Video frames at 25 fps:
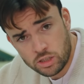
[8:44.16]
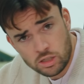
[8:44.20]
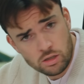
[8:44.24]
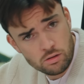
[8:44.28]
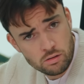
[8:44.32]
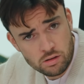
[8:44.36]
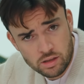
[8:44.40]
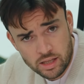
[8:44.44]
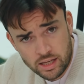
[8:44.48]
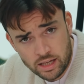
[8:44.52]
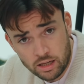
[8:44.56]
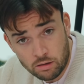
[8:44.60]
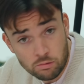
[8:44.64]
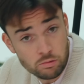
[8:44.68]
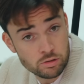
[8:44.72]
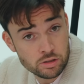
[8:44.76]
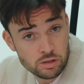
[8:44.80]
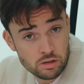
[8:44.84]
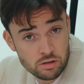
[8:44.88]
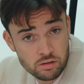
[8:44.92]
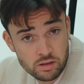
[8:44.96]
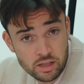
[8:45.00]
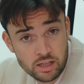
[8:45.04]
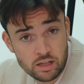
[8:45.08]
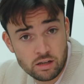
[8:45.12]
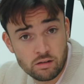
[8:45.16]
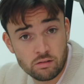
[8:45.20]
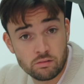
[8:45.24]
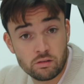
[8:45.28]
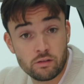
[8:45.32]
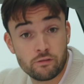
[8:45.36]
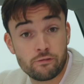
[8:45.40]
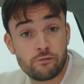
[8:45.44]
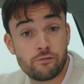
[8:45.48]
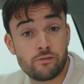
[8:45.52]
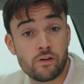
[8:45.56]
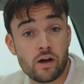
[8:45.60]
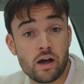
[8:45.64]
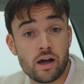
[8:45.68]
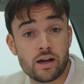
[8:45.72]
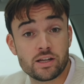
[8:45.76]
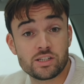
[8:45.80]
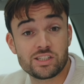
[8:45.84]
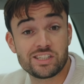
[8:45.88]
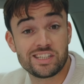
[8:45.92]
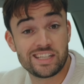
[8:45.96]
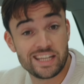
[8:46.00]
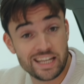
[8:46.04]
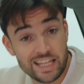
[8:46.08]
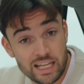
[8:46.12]
do you think? What do you think of the
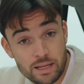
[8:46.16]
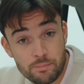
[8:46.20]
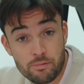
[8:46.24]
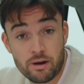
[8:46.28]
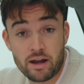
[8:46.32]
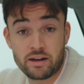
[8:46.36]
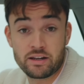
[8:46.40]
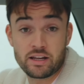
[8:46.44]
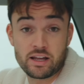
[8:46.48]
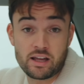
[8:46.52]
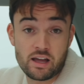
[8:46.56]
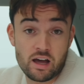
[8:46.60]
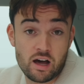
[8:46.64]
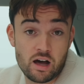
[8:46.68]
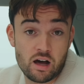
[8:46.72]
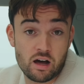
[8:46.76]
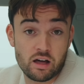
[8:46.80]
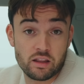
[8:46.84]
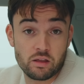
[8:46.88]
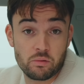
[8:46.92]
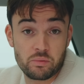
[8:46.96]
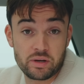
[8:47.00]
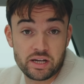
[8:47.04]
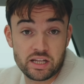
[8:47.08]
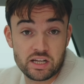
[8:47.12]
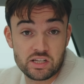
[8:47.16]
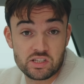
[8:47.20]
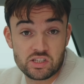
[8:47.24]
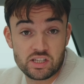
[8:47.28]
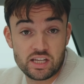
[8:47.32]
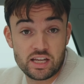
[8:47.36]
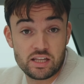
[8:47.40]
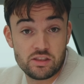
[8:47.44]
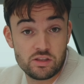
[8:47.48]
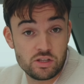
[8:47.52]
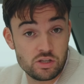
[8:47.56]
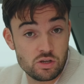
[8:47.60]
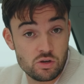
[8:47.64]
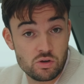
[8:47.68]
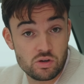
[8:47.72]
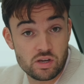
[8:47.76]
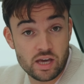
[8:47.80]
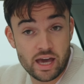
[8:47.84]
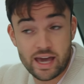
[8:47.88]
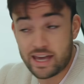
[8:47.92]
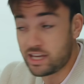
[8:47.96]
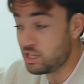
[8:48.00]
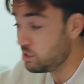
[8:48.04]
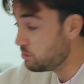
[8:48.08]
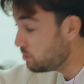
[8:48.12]
first Geely branded car that we're going to see in the UK?
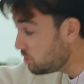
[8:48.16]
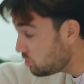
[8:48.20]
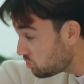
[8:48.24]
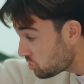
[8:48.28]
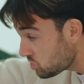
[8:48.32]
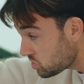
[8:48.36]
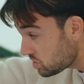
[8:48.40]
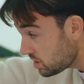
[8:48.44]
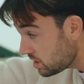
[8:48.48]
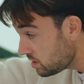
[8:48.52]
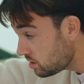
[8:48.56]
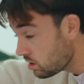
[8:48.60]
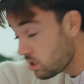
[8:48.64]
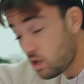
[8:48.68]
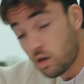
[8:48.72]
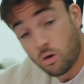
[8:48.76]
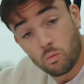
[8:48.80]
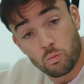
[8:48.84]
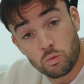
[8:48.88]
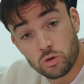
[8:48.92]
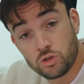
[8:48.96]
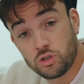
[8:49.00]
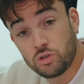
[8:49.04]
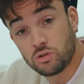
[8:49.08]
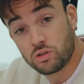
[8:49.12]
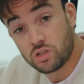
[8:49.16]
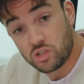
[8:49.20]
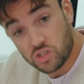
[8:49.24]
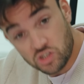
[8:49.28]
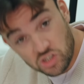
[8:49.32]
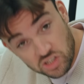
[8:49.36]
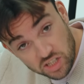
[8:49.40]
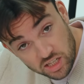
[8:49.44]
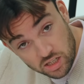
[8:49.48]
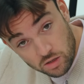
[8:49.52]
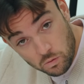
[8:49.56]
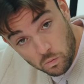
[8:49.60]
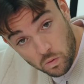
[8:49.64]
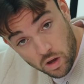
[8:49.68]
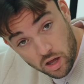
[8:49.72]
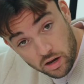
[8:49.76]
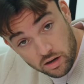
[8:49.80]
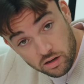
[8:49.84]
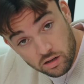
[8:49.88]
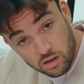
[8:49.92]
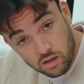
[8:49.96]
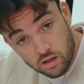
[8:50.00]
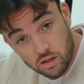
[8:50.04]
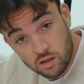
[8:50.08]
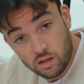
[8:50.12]
Are you interested? Would you consider
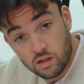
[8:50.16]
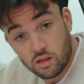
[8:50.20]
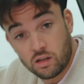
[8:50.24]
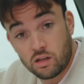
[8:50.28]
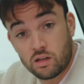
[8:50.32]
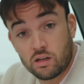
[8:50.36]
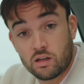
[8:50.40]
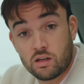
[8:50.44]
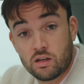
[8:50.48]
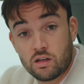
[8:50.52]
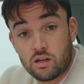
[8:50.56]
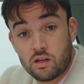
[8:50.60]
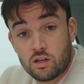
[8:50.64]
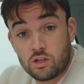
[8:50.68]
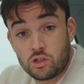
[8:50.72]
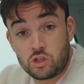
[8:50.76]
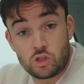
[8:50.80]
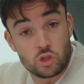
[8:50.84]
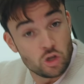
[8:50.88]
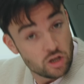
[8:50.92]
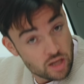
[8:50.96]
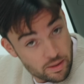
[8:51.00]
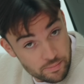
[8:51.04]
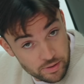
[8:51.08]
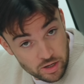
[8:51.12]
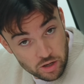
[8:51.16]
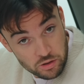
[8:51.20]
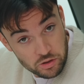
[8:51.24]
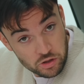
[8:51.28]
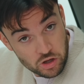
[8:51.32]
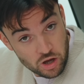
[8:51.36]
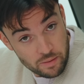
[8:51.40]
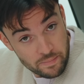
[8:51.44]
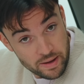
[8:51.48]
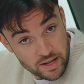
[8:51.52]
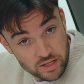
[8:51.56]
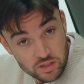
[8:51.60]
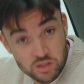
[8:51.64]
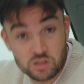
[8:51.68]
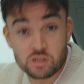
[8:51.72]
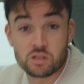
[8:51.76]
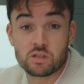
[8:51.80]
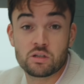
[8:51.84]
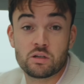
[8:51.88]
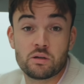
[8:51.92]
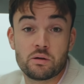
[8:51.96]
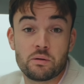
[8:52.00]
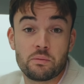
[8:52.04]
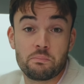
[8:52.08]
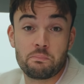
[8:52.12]
one? Do let me know in the comments.
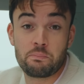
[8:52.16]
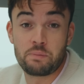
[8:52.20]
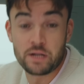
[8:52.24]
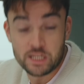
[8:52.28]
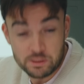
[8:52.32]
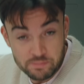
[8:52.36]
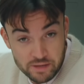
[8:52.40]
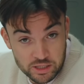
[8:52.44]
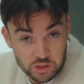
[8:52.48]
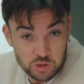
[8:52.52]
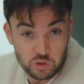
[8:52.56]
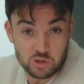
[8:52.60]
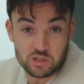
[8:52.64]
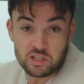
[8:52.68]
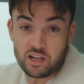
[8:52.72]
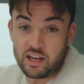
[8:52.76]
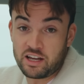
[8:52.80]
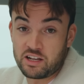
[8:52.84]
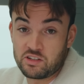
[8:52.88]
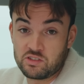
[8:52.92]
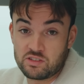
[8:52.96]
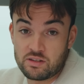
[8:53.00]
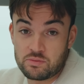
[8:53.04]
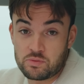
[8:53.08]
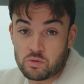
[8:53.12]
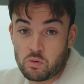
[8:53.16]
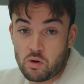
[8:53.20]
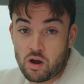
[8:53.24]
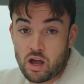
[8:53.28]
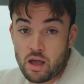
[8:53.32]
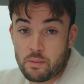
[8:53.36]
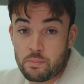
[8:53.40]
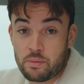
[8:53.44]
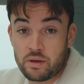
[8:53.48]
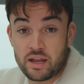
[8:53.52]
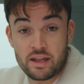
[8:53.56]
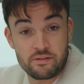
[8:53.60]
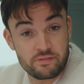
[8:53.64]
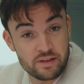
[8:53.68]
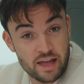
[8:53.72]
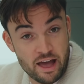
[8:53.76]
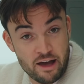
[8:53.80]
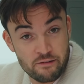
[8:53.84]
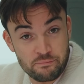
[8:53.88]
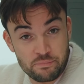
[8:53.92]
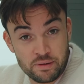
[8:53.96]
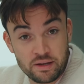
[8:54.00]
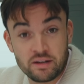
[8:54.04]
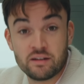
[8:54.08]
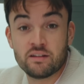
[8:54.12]
Please make sure to like and subscribe. And if you
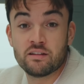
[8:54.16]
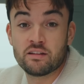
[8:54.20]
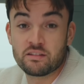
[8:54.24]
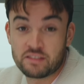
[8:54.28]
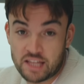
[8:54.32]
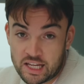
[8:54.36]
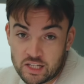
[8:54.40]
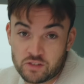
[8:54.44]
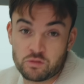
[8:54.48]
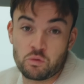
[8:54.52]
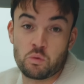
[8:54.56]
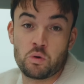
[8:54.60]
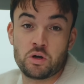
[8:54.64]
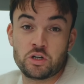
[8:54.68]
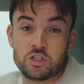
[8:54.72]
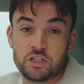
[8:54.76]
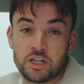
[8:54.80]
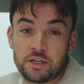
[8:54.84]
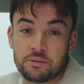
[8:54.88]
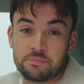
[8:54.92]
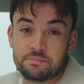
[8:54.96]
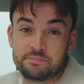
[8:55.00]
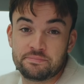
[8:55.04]
have been, thanks for watching.